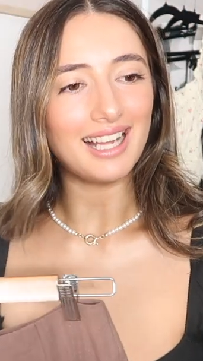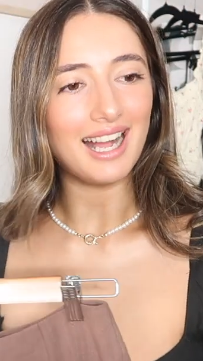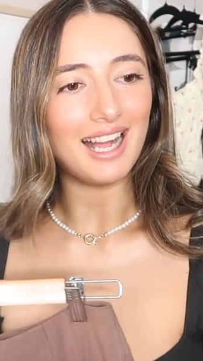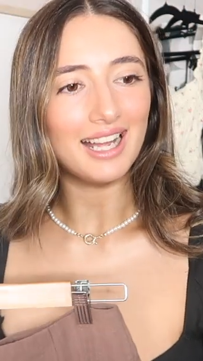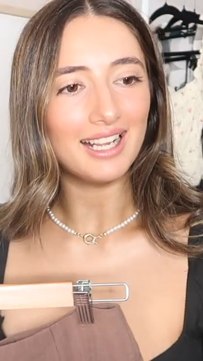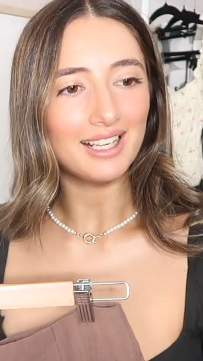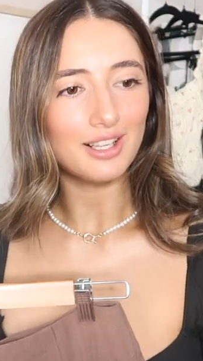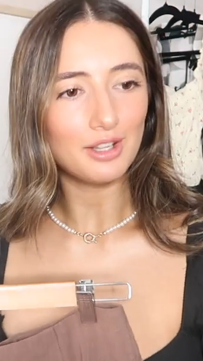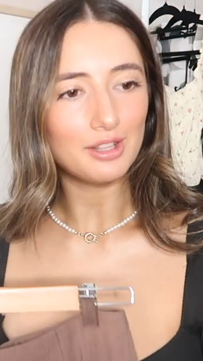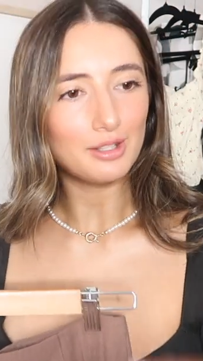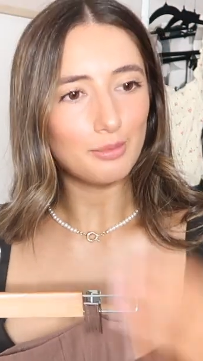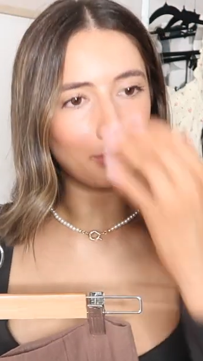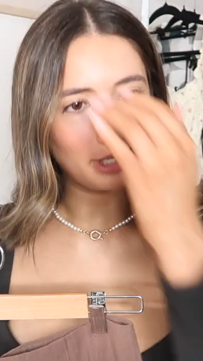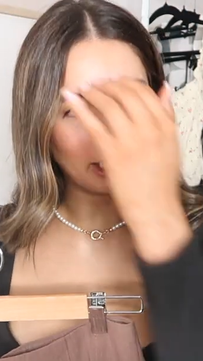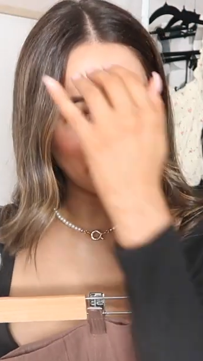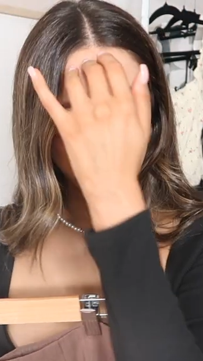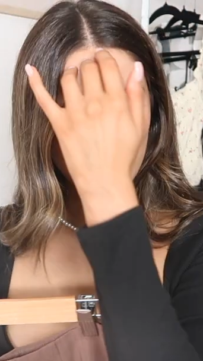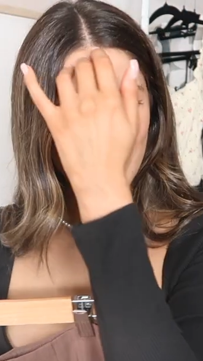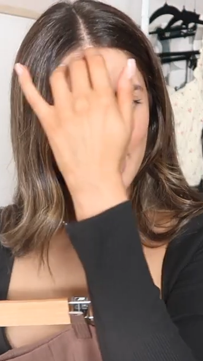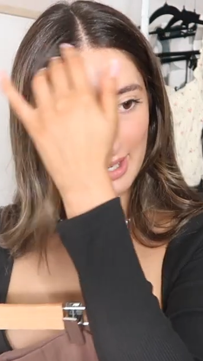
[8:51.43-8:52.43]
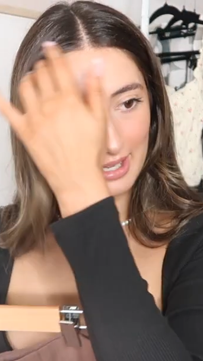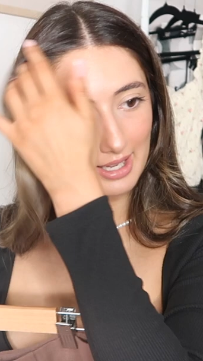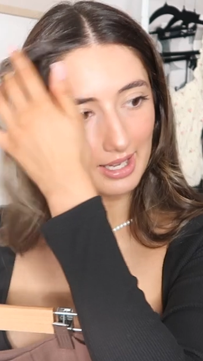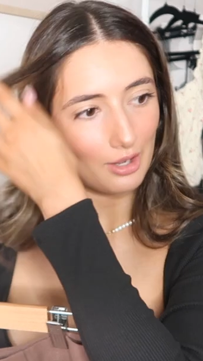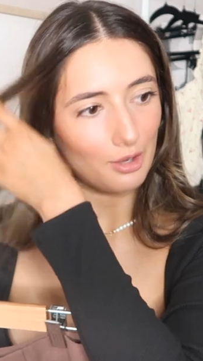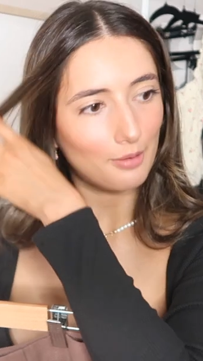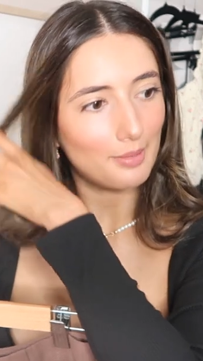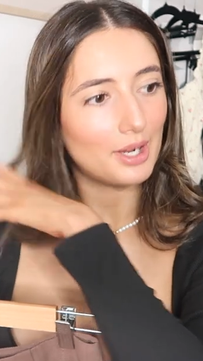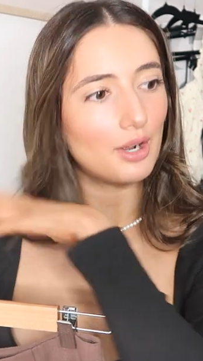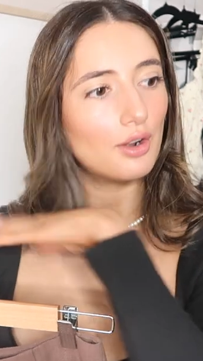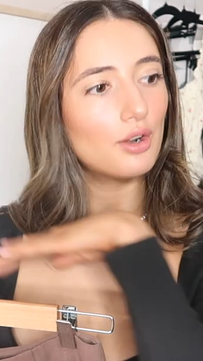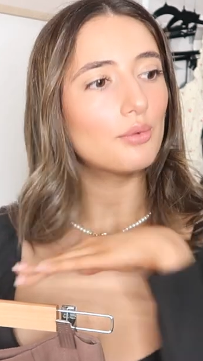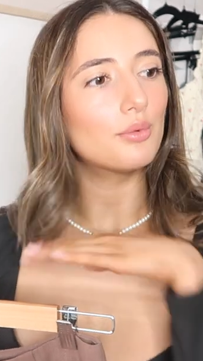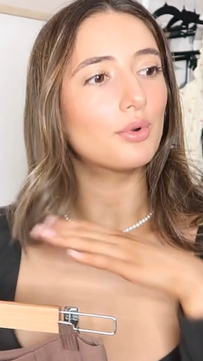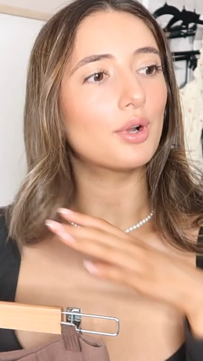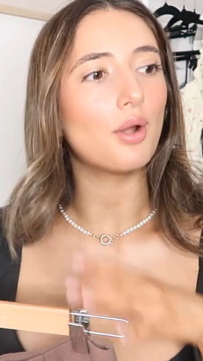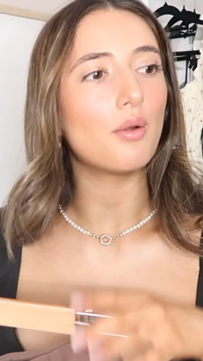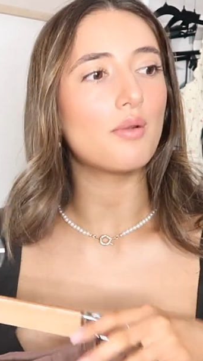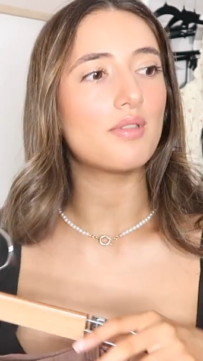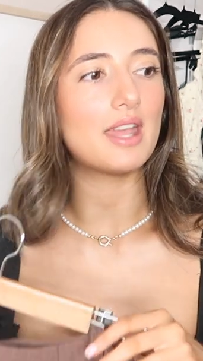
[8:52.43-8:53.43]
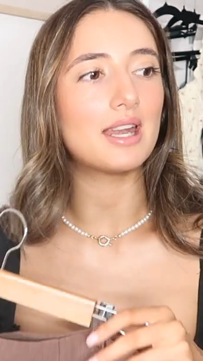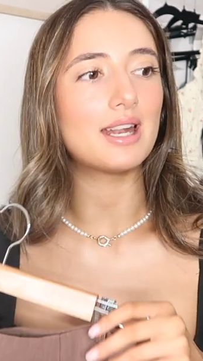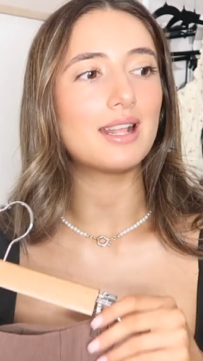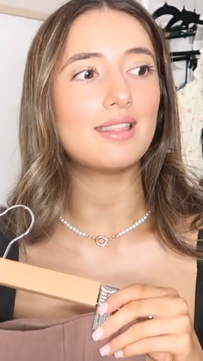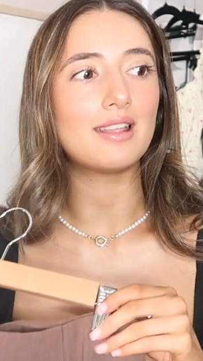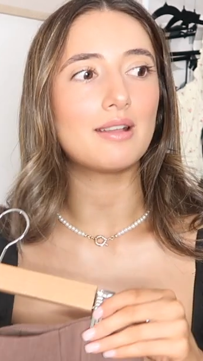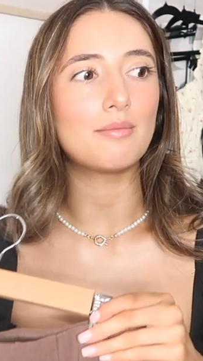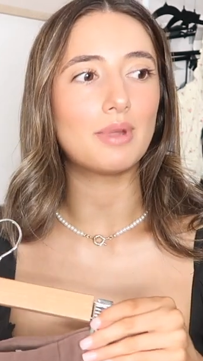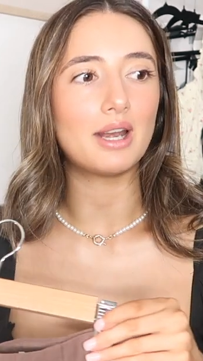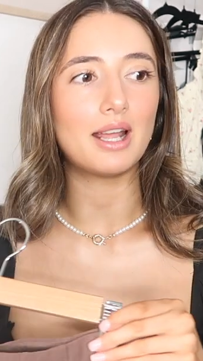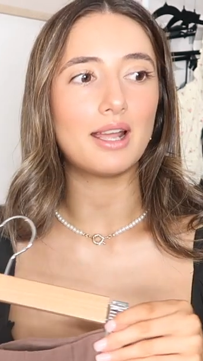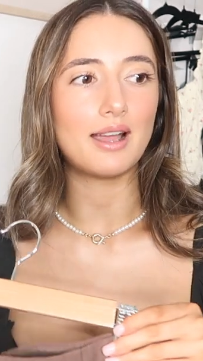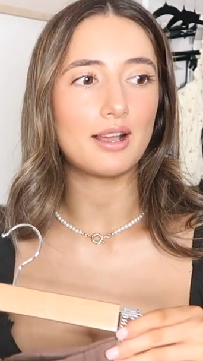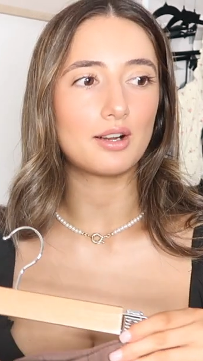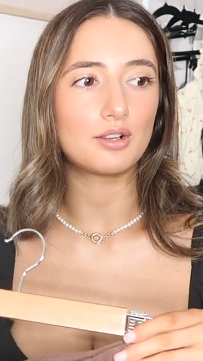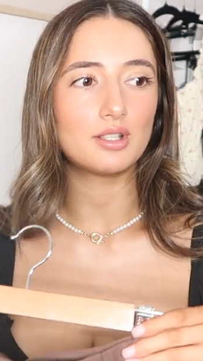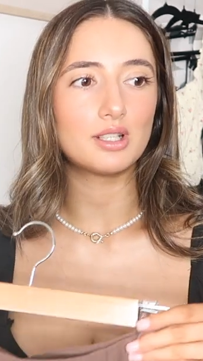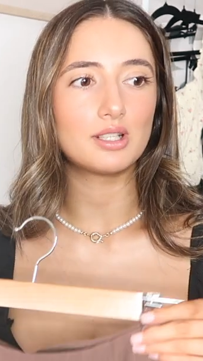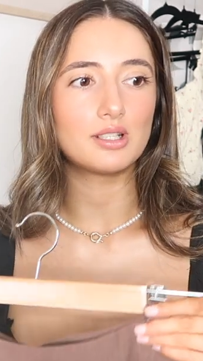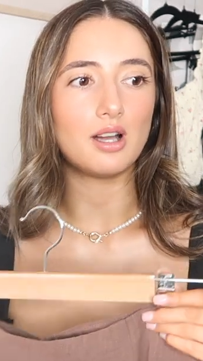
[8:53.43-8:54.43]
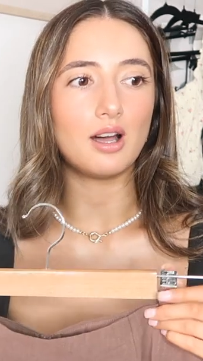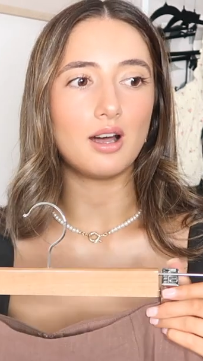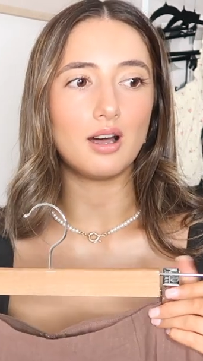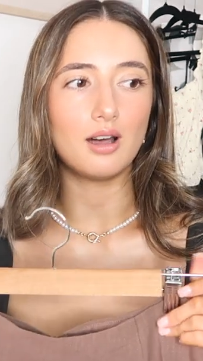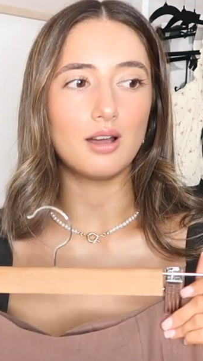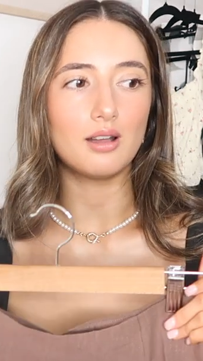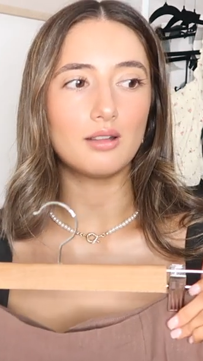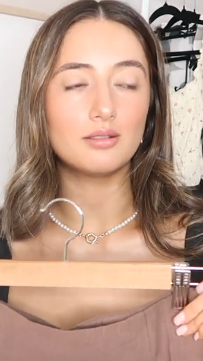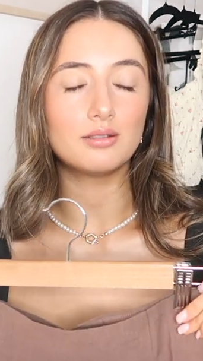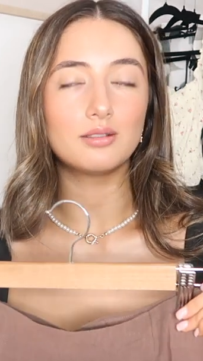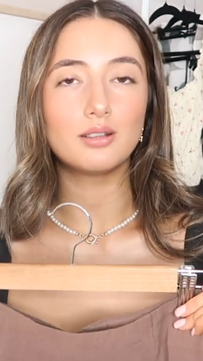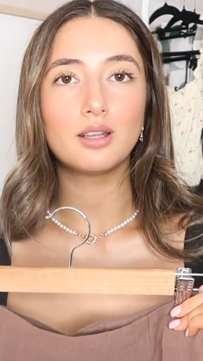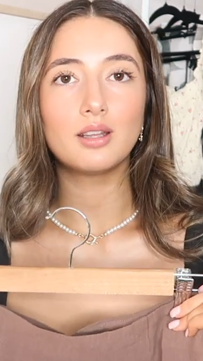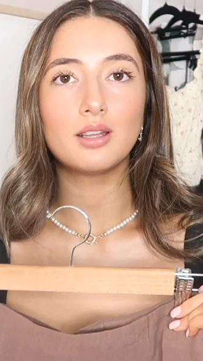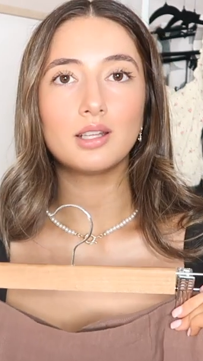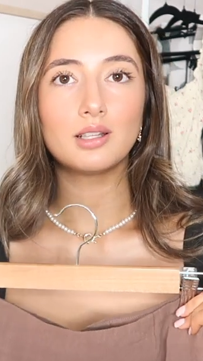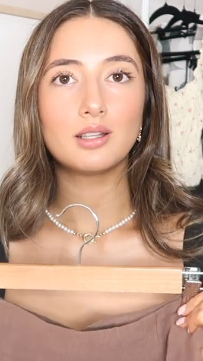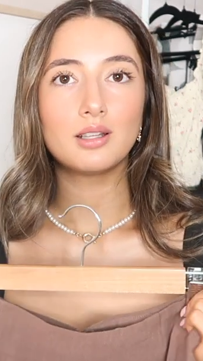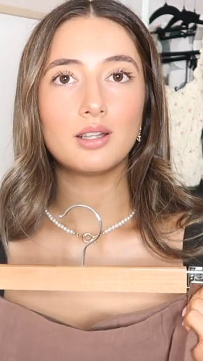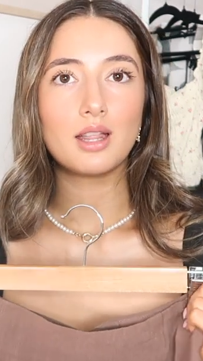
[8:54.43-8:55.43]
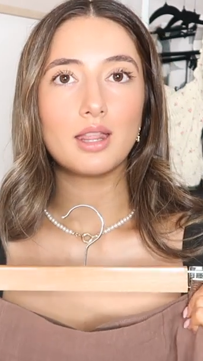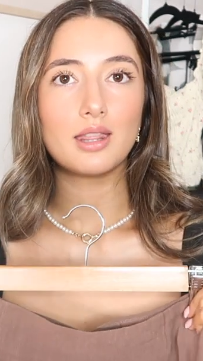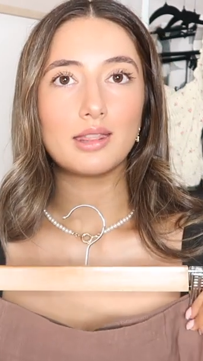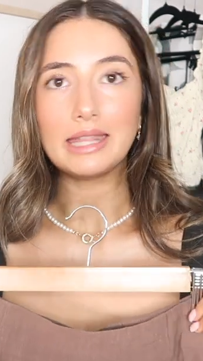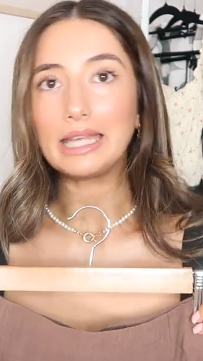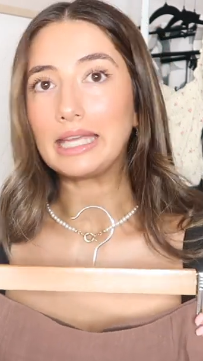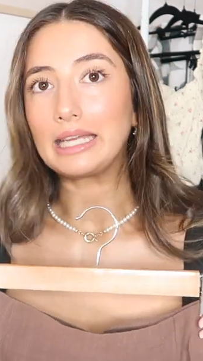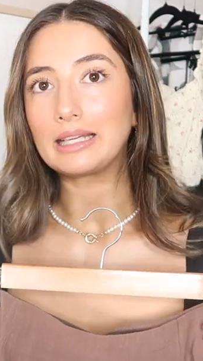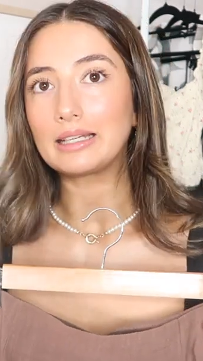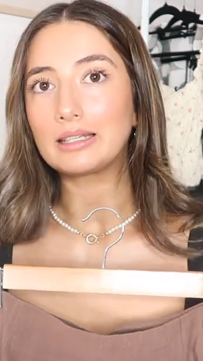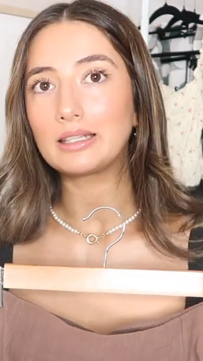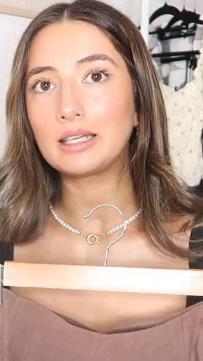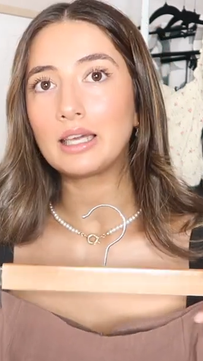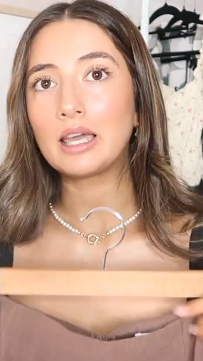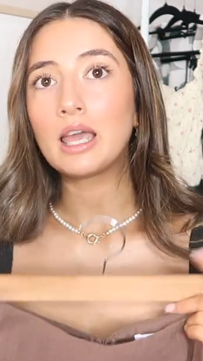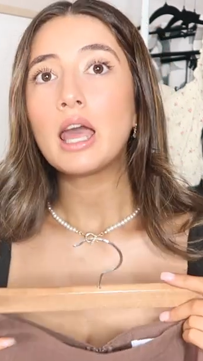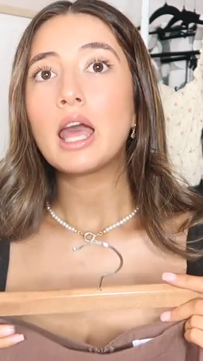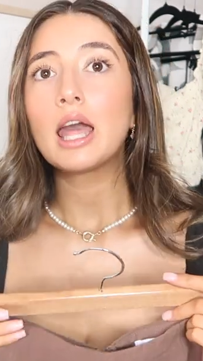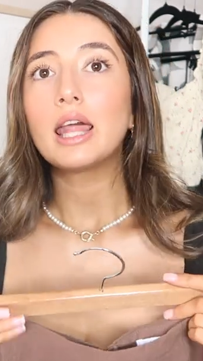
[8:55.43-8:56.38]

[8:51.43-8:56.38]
I got the brown thinking, oh my God, it will go with anything, but I actually can't think.